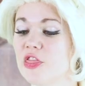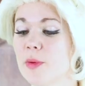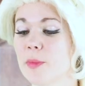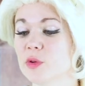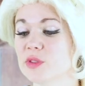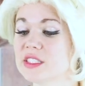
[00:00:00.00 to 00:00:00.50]
The
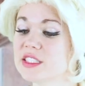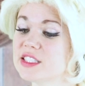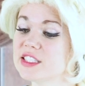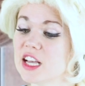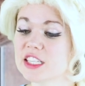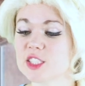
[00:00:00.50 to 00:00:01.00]
most
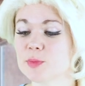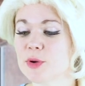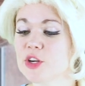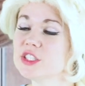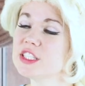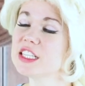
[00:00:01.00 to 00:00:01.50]
sus
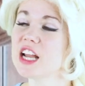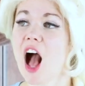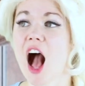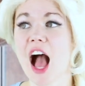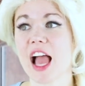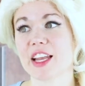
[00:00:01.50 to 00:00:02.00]
person
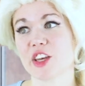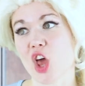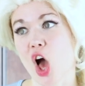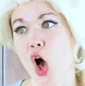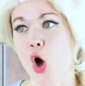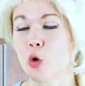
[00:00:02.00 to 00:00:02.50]
I
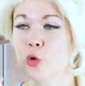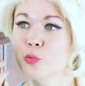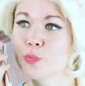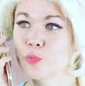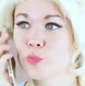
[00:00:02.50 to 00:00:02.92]
know.